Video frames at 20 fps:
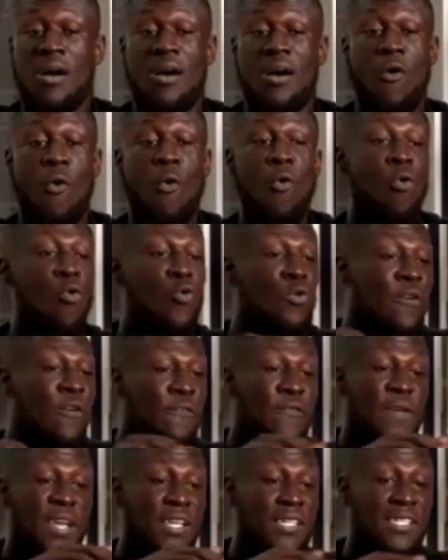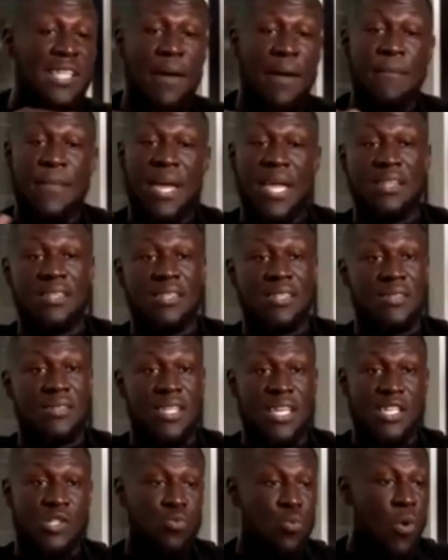all the things that make
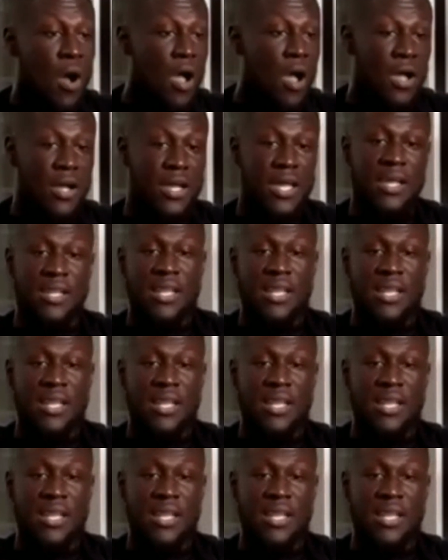this work and you